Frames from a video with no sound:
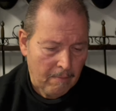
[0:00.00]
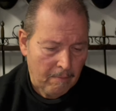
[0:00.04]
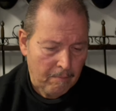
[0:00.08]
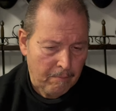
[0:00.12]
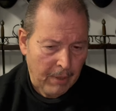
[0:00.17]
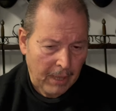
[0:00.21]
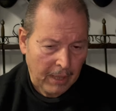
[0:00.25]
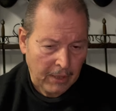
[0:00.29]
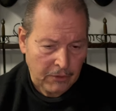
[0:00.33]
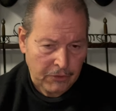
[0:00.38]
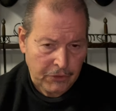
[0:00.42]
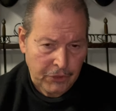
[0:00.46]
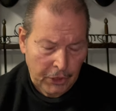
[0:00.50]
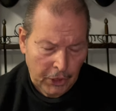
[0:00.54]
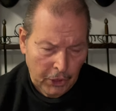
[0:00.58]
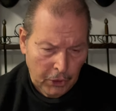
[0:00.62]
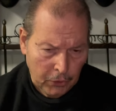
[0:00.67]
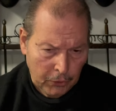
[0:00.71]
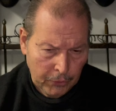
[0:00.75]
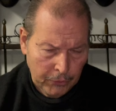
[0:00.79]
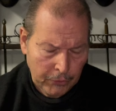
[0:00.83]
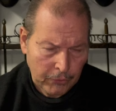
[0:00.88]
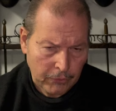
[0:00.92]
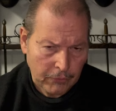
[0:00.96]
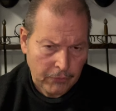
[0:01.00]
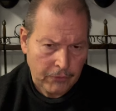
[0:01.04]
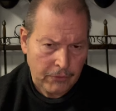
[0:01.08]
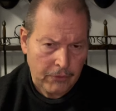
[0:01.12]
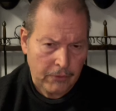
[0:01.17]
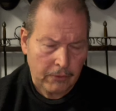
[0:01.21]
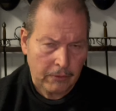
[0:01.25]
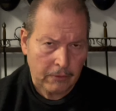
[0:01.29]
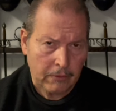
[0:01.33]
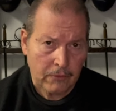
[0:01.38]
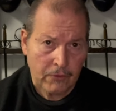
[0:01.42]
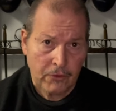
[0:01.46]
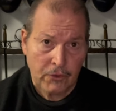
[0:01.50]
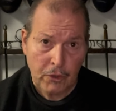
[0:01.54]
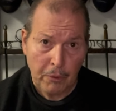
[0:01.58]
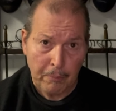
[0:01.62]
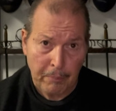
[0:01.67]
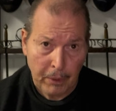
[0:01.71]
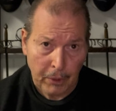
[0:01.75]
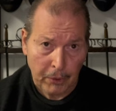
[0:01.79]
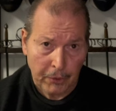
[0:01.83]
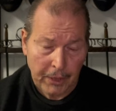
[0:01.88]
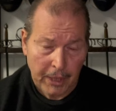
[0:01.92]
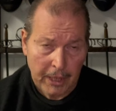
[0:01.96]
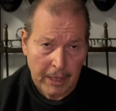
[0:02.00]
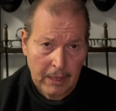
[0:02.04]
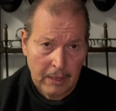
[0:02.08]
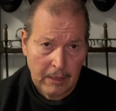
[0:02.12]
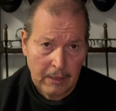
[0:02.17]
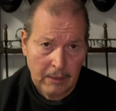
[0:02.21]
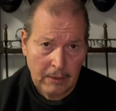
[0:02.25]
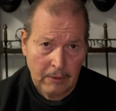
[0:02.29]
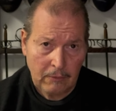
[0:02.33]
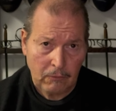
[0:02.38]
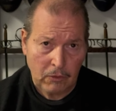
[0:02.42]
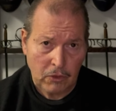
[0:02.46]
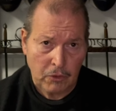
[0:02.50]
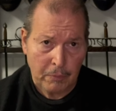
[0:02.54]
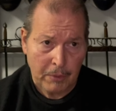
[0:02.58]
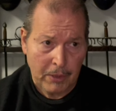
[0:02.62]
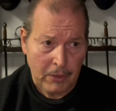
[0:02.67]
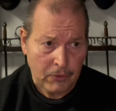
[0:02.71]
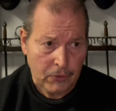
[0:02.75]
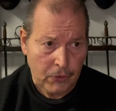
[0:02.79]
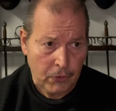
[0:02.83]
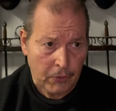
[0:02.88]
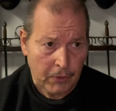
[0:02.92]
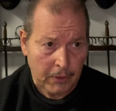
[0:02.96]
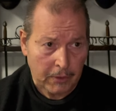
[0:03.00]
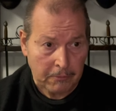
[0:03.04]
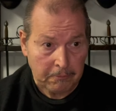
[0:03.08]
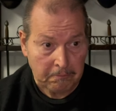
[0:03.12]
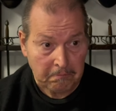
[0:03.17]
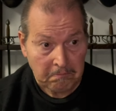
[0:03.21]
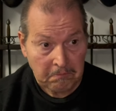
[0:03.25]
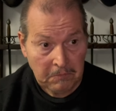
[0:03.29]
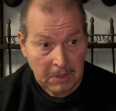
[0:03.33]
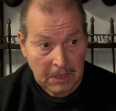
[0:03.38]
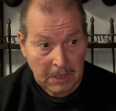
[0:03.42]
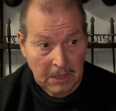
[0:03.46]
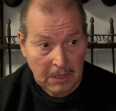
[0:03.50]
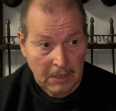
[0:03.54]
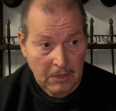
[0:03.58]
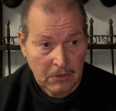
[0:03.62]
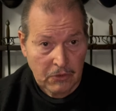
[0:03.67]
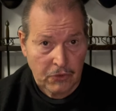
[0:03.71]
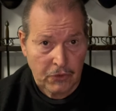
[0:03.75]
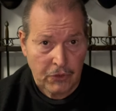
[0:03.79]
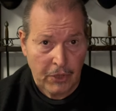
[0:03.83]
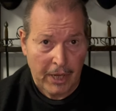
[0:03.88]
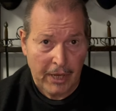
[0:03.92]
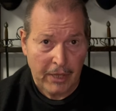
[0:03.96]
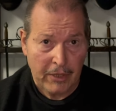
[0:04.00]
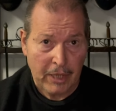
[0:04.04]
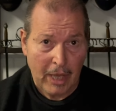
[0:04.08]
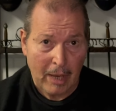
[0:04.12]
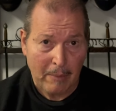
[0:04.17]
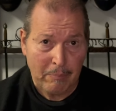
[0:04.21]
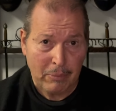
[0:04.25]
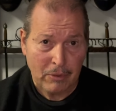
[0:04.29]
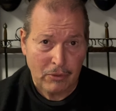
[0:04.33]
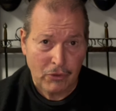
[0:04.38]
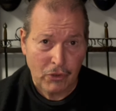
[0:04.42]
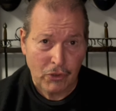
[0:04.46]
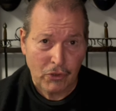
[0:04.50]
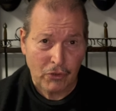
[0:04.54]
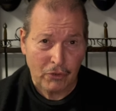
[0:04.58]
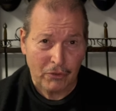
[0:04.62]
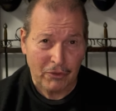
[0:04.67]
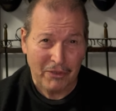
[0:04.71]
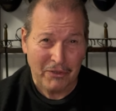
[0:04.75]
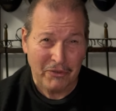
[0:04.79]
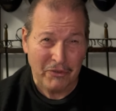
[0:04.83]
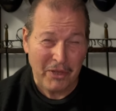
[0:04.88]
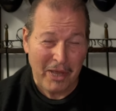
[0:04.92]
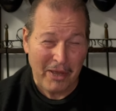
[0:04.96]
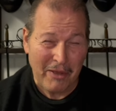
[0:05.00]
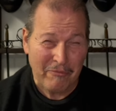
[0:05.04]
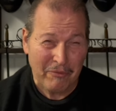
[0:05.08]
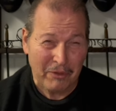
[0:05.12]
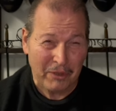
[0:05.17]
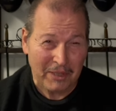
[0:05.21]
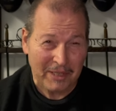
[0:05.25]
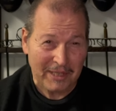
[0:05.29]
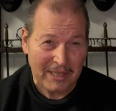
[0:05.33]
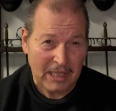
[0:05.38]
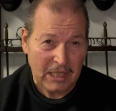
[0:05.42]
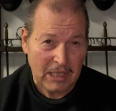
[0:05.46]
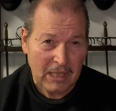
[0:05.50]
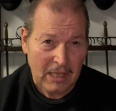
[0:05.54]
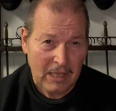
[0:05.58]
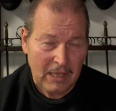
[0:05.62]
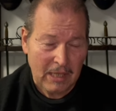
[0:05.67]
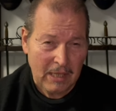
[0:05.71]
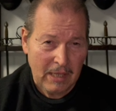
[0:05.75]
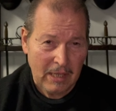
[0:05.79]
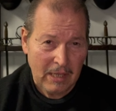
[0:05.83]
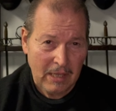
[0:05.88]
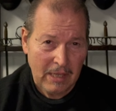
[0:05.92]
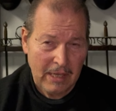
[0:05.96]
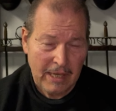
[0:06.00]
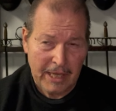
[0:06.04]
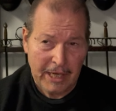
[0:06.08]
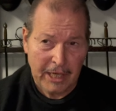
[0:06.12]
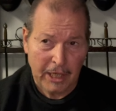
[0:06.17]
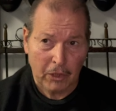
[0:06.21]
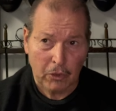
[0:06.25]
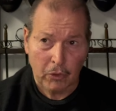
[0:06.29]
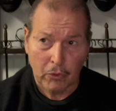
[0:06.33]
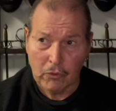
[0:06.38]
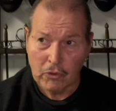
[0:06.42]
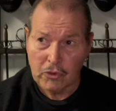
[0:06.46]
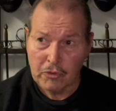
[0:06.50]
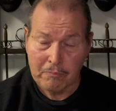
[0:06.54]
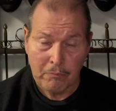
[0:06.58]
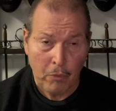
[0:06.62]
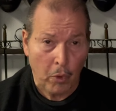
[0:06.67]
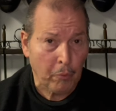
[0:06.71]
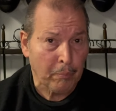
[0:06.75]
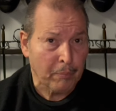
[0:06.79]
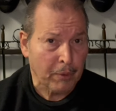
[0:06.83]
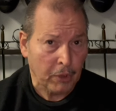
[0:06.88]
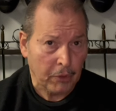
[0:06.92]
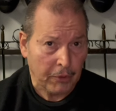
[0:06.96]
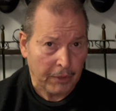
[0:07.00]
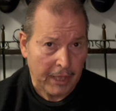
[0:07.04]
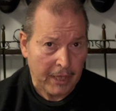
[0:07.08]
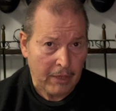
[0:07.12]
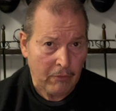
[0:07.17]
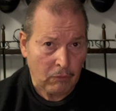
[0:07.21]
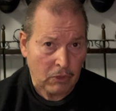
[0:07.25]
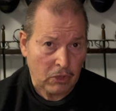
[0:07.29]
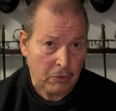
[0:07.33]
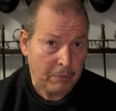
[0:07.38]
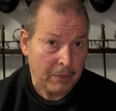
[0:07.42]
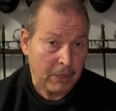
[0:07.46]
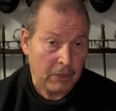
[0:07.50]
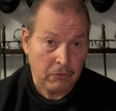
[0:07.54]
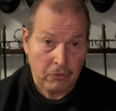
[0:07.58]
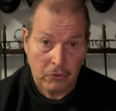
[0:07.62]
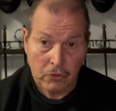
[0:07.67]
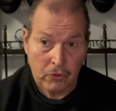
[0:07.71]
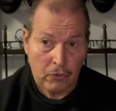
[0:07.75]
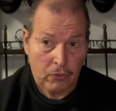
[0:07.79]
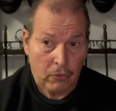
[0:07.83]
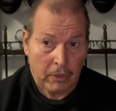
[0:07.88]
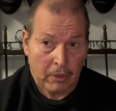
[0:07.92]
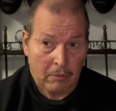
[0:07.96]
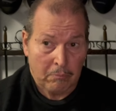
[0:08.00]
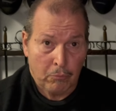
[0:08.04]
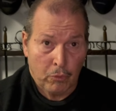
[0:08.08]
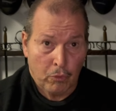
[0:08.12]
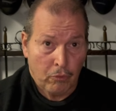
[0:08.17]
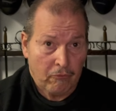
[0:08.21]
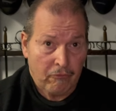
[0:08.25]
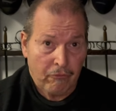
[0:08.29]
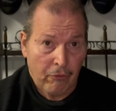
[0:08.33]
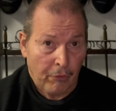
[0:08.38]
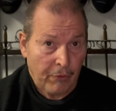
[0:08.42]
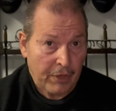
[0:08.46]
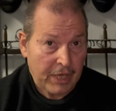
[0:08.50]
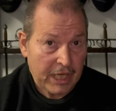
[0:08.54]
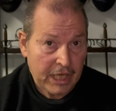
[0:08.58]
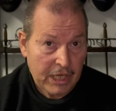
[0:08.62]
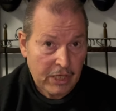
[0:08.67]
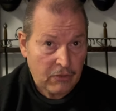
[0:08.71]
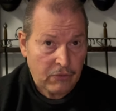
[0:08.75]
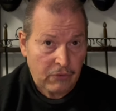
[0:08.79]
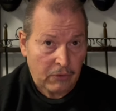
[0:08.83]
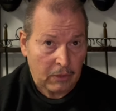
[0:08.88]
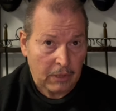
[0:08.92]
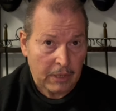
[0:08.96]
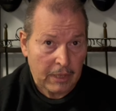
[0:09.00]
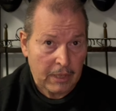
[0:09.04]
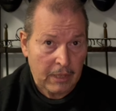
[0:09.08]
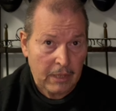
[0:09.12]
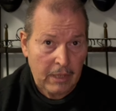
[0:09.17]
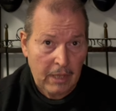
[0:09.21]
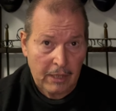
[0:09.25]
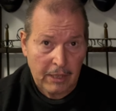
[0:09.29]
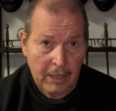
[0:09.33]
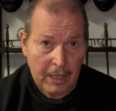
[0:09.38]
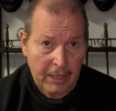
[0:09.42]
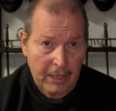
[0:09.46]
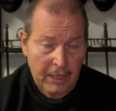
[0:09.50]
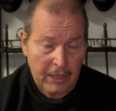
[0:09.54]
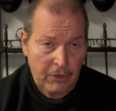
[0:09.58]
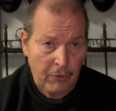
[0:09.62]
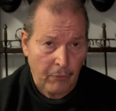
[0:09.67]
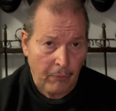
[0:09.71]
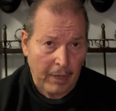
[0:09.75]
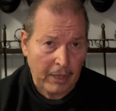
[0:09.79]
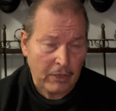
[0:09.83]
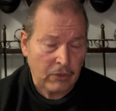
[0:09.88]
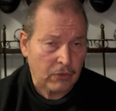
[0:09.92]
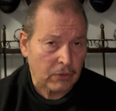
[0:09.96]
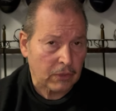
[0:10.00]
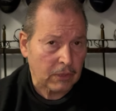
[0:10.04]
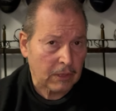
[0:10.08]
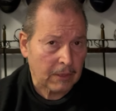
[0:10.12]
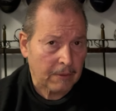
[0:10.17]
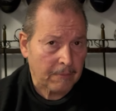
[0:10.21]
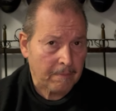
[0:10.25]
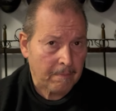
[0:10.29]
Balance includes stability, which means you can stay in that position indefinitely. It includes mobility, which means you can move very easily in any direction.